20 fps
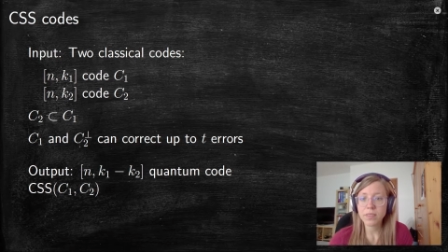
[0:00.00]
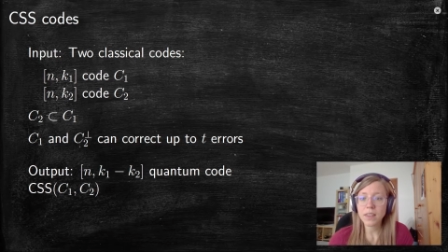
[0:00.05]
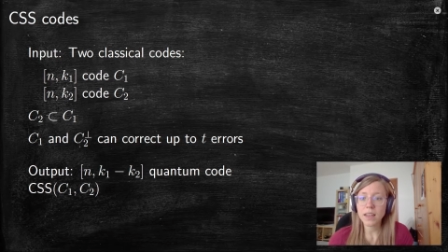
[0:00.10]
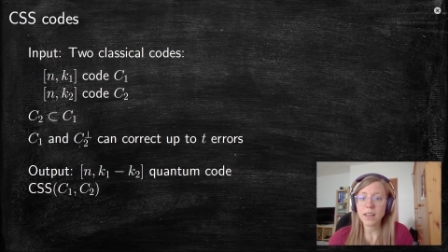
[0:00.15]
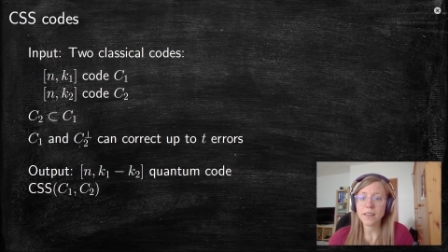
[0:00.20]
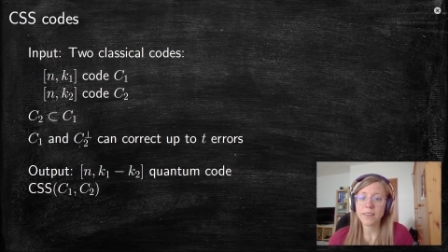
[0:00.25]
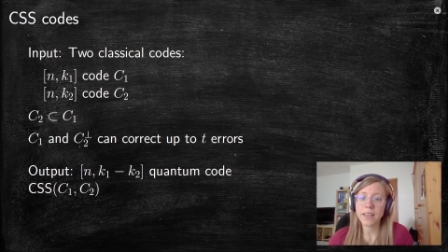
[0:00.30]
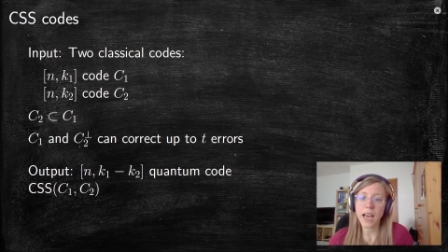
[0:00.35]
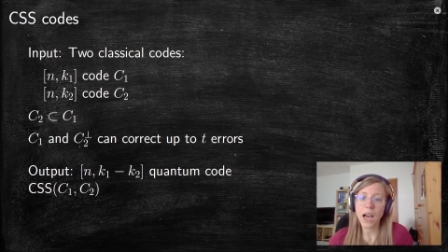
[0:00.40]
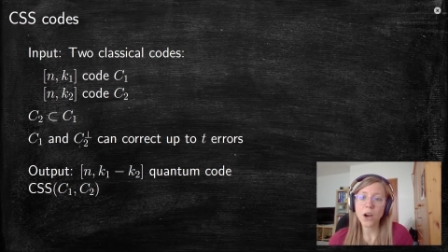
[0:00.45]

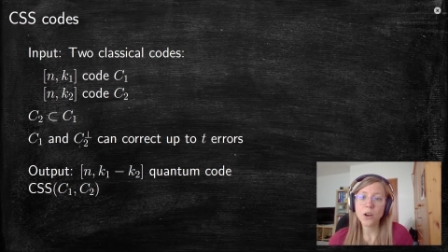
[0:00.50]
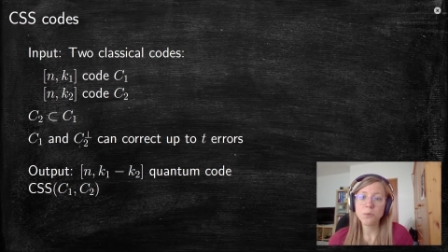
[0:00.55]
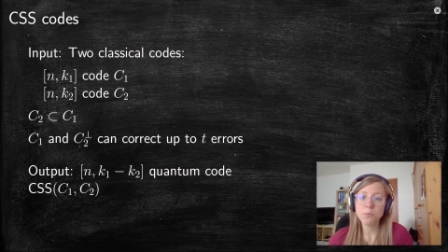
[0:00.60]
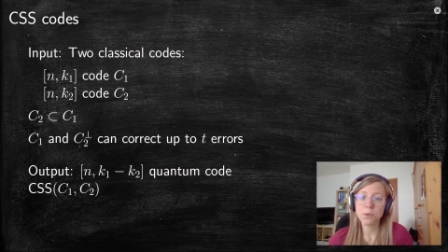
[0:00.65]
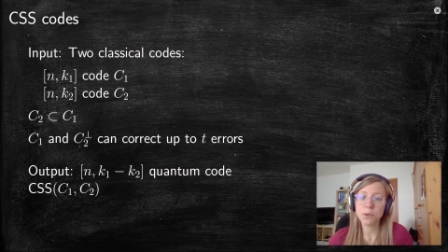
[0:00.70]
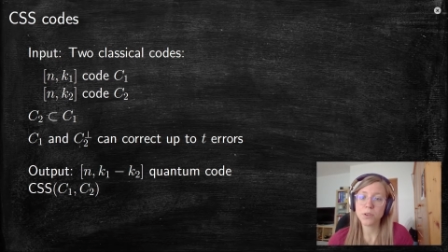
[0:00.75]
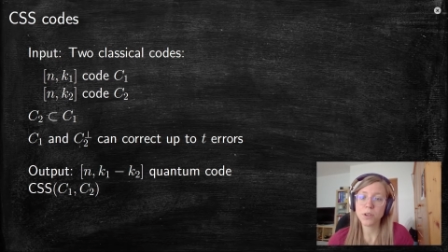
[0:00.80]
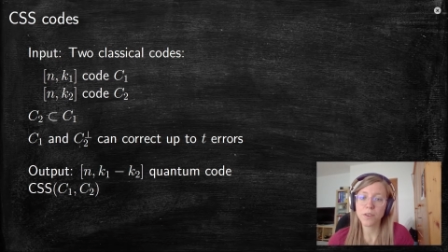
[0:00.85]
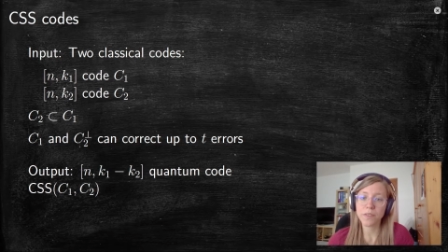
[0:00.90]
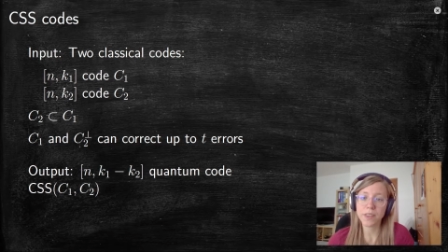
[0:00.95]
The
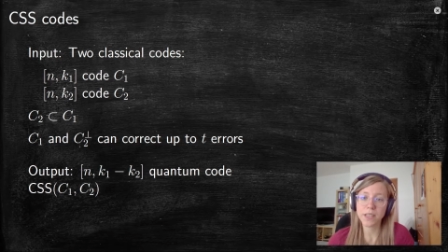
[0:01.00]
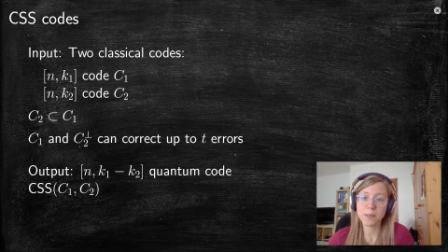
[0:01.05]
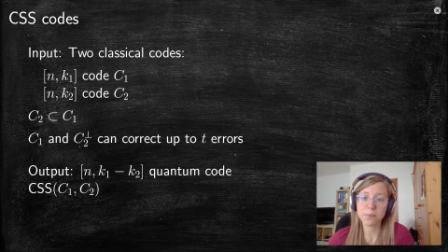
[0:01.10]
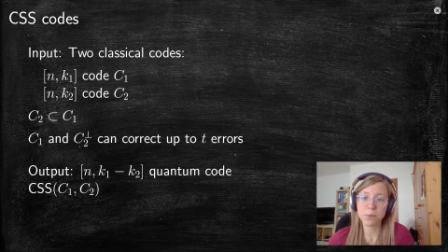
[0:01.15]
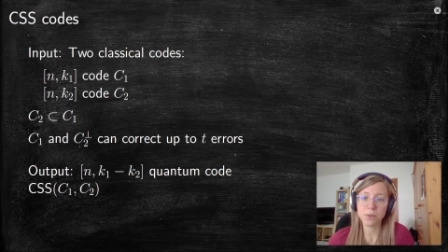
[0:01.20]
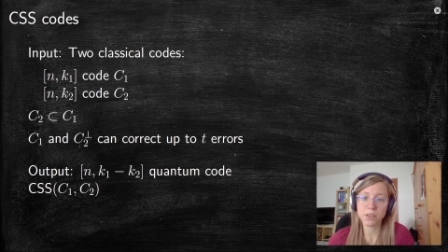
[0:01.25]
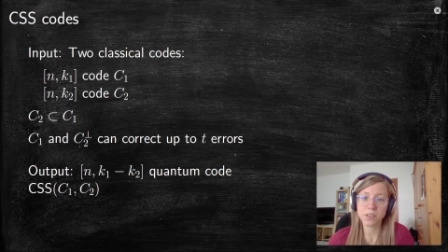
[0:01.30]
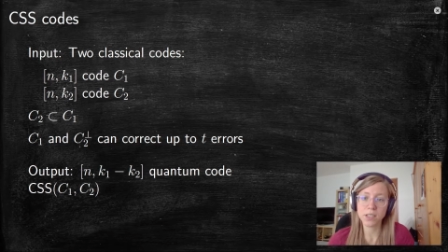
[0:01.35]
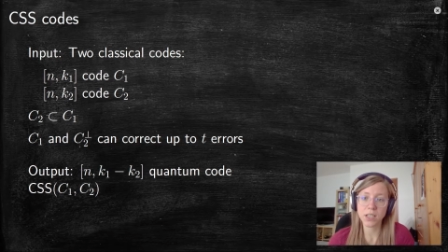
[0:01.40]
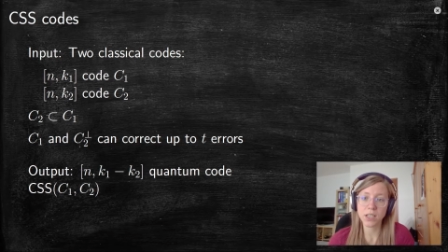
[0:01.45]
output of this
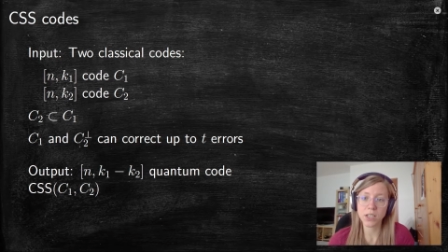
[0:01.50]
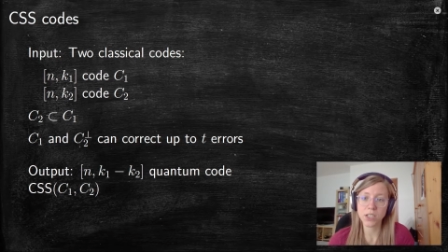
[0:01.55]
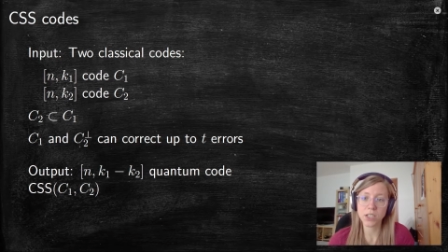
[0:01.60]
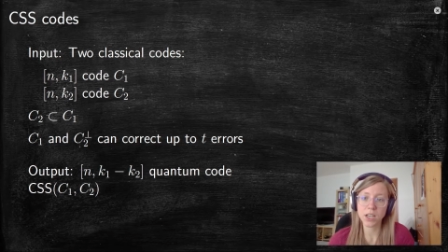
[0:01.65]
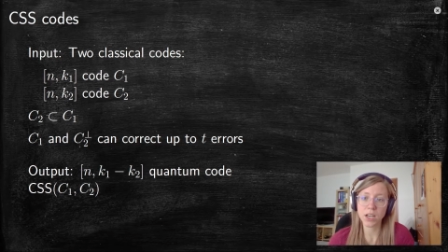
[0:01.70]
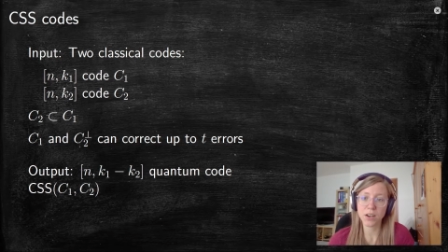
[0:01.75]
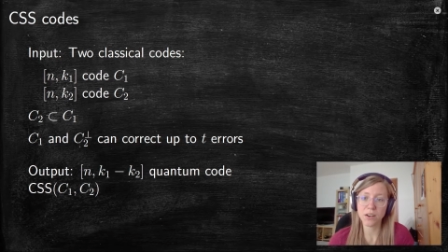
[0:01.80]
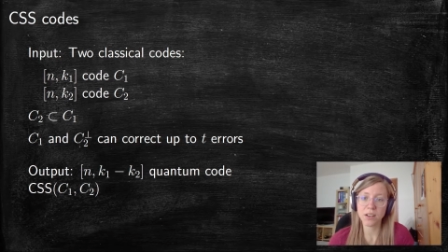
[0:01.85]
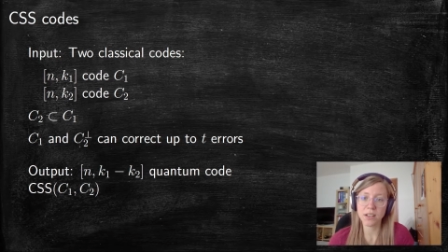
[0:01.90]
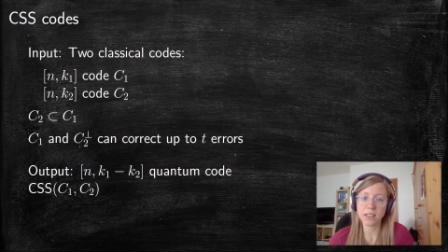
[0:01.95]

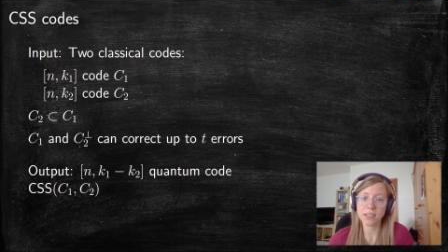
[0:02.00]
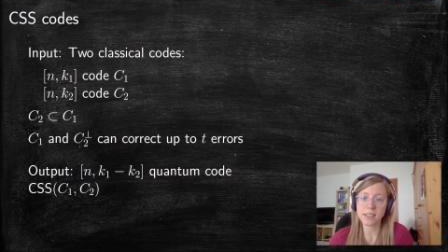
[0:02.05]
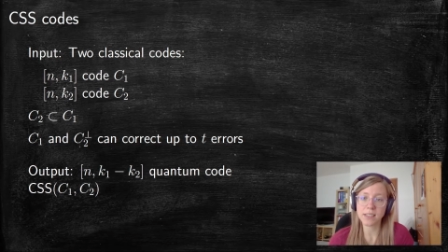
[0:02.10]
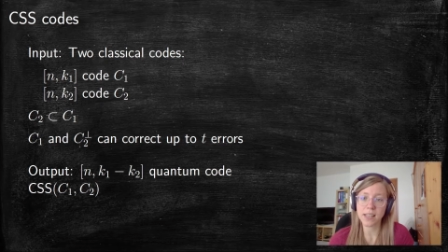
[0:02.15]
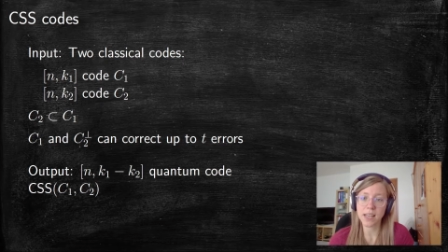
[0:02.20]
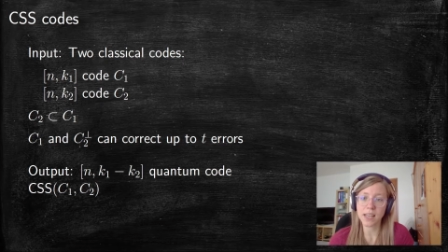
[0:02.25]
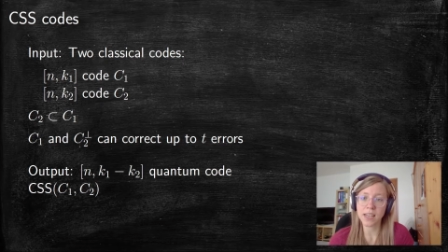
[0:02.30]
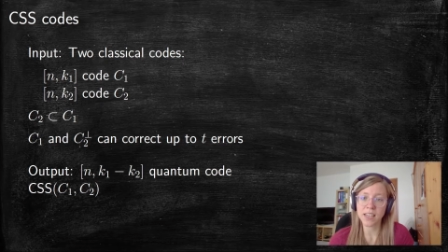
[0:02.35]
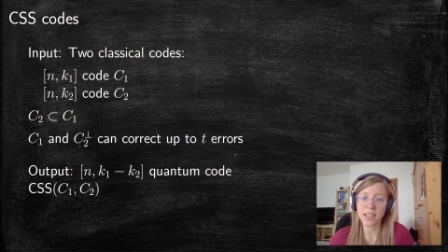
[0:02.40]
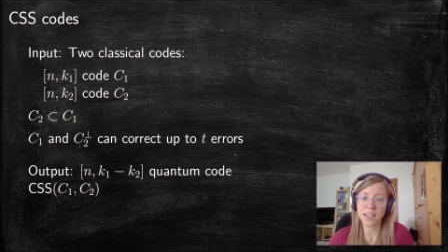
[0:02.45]
procedure is
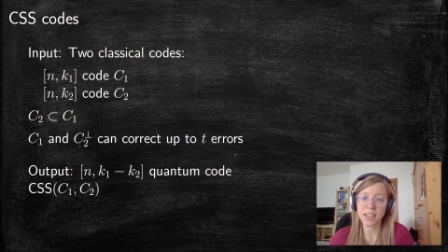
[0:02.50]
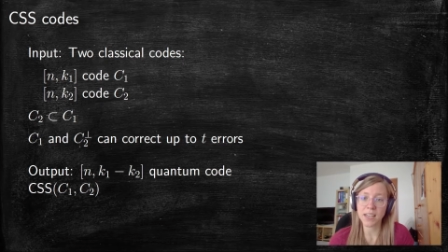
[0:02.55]
then